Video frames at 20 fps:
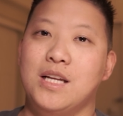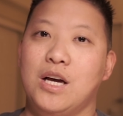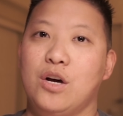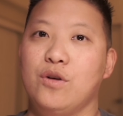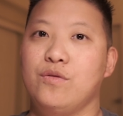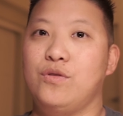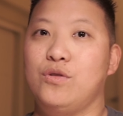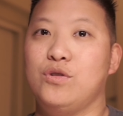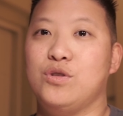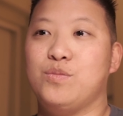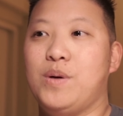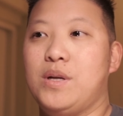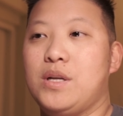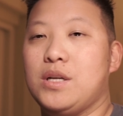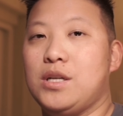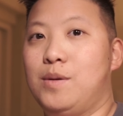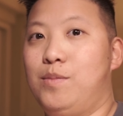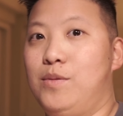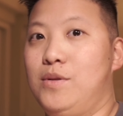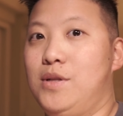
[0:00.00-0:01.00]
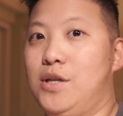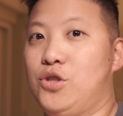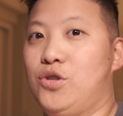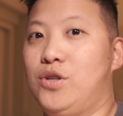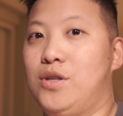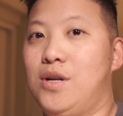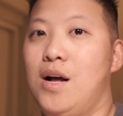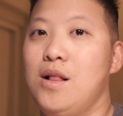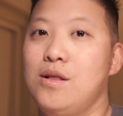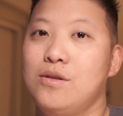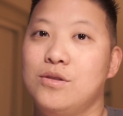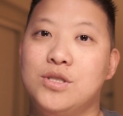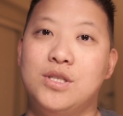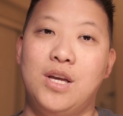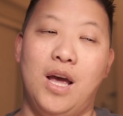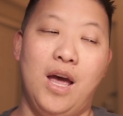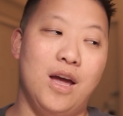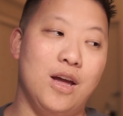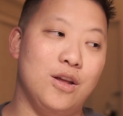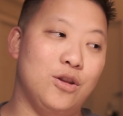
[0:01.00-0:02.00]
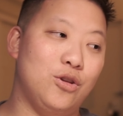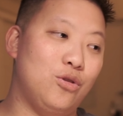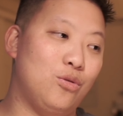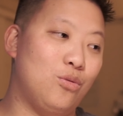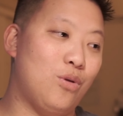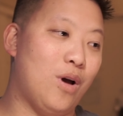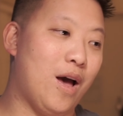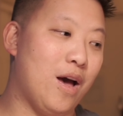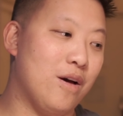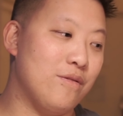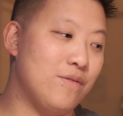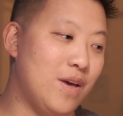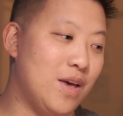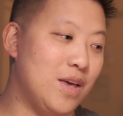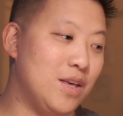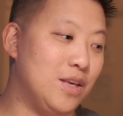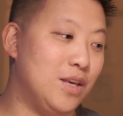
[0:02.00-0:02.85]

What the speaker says: Now, if you spend a couple extra dollars and you have a